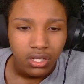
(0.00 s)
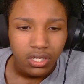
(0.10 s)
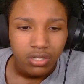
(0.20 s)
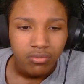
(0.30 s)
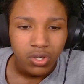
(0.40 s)

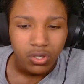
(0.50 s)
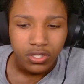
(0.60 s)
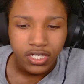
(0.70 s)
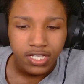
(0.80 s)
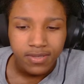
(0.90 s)
Bro, he
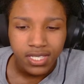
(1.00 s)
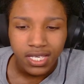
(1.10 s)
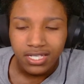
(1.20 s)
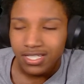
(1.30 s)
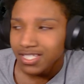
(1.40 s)
keeps saying
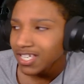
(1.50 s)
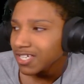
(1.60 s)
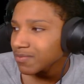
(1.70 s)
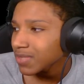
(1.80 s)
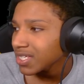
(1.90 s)
the
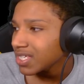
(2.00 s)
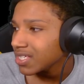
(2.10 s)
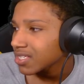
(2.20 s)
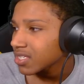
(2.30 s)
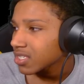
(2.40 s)
same thing.
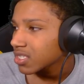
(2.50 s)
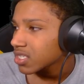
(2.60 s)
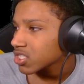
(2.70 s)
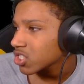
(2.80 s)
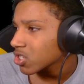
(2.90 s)

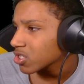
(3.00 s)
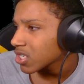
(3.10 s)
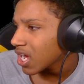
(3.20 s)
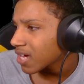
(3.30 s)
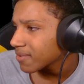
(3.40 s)
Turn
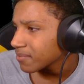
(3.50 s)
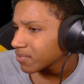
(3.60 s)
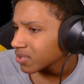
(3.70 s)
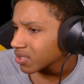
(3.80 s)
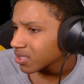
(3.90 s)
item?
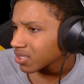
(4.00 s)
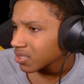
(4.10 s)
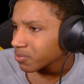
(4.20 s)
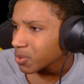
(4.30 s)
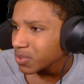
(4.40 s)

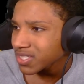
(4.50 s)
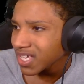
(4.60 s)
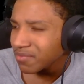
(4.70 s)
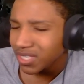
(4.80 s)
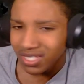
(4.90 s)
But what does that
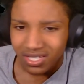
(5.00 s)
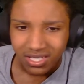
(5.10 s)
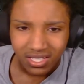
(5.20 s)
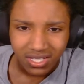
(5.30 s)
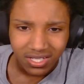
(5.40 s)
mean?
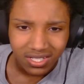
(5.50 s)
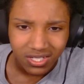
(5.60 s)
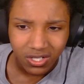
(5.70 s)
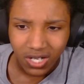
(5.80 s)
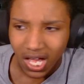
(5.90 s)

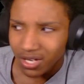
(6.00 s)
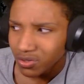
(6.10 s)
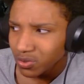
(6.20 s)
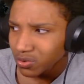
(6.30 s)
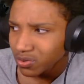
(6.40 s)
Turn item.
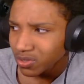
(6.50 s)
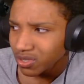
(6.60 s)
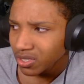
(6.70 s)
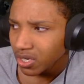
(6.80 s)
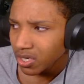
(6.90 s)

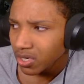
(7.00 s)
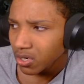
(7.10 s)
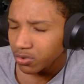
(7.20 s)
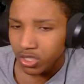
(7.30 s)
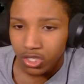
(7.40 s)
Oh,
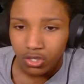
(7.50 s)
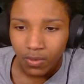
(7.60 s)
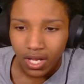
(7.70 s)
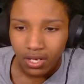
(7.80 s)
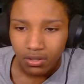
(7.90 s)
turn
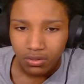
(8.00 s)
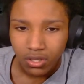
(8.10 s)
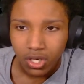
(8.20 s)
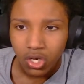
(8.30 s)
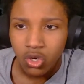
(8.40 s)
around.
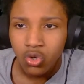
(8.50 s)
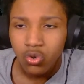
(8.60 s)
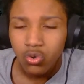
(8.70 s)
Oh.